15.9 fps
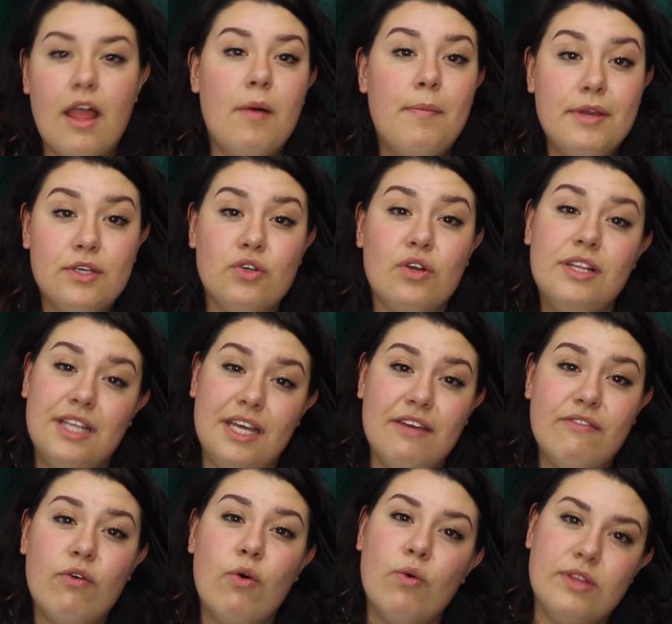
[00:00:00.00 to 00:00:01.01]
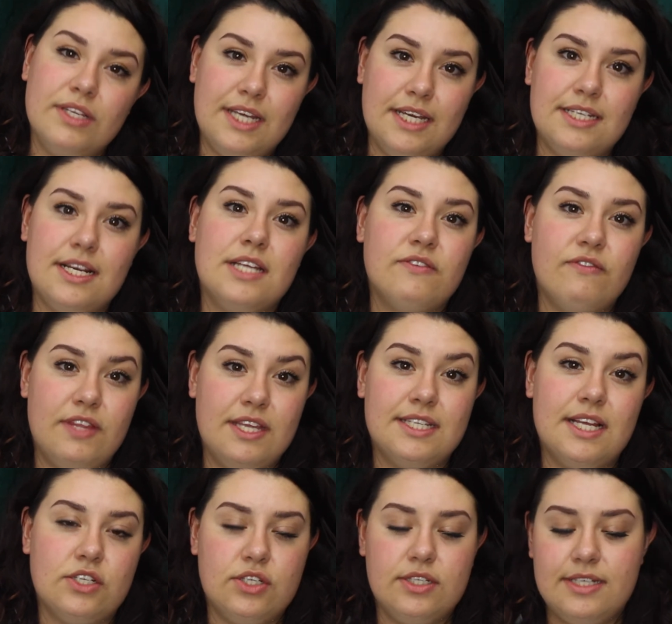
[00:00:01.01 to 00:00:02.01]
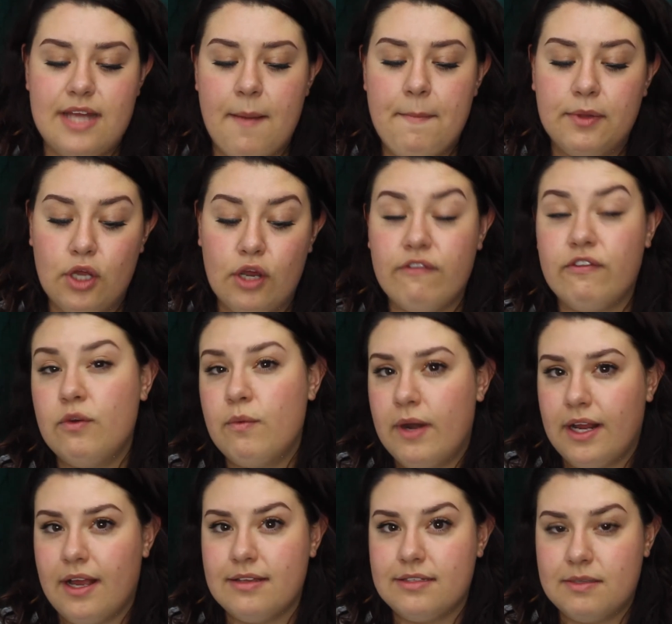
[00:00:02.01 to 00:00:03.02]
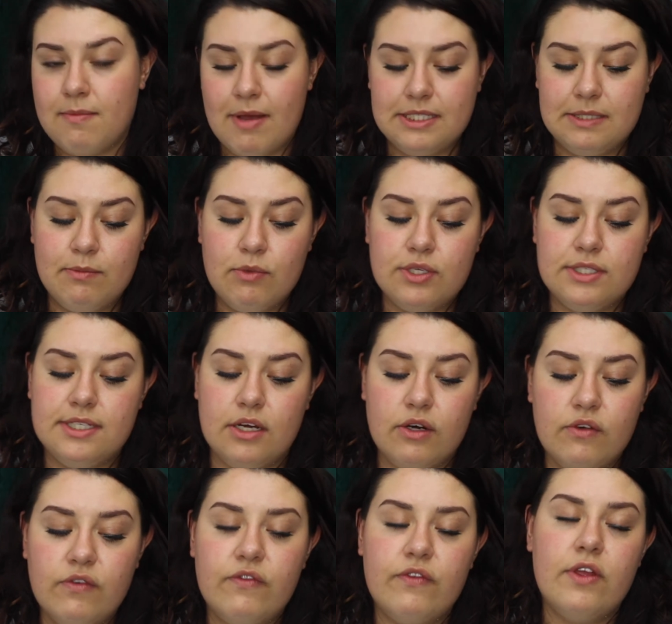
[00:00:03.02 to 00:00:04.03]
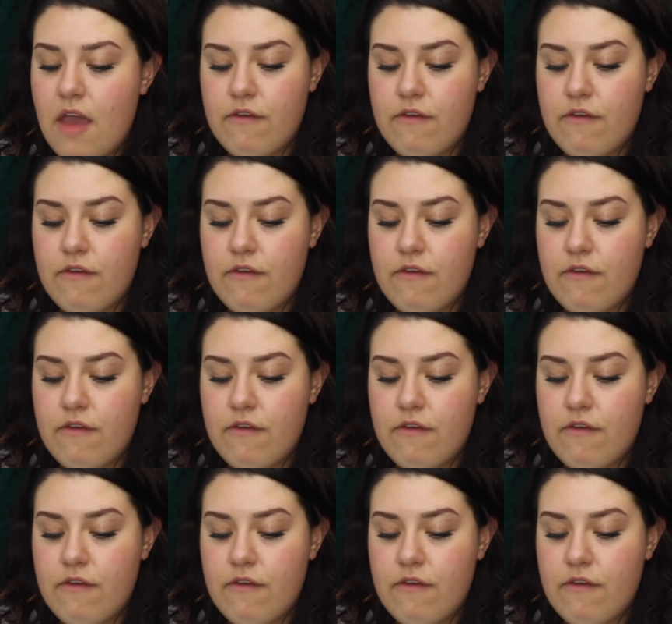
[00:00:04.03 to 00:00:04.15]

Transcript: I'll be sure to leave all the details for these lashes down below if you want to customize them yourself.